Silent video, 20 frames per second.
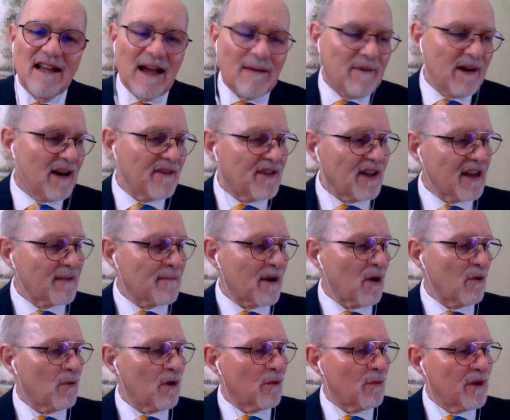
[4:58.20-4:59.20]
I mean, I think
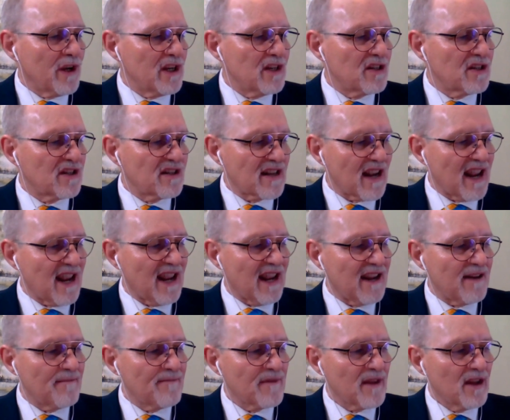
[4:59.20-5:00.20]
about what we'd
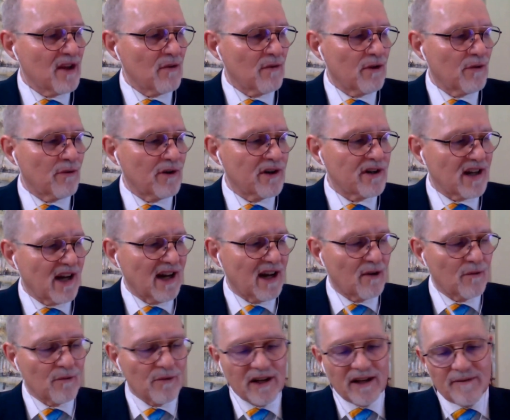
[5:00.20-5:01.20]
say when we're
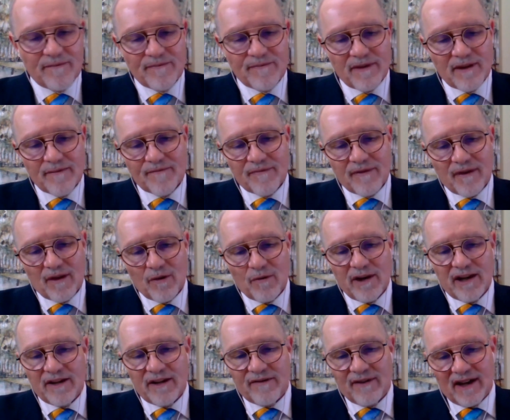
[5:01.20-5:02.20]
done. We
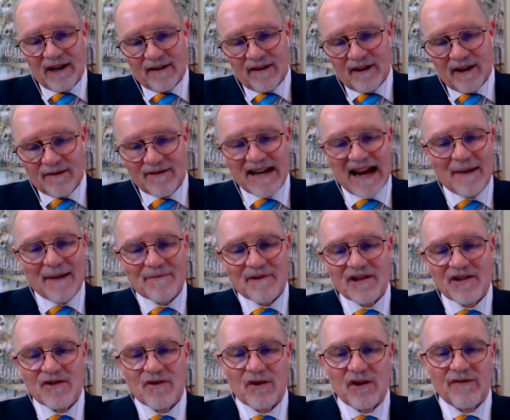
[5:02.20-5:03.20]
we've
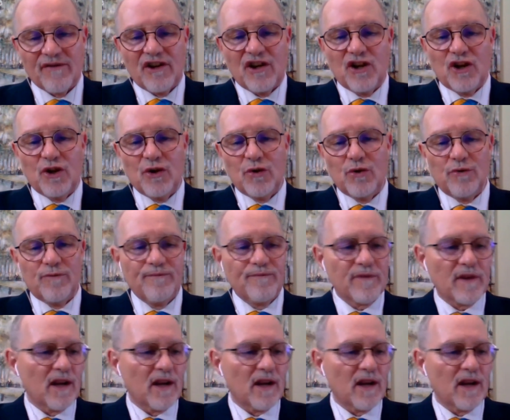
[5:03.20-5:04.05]
adopted sort of a new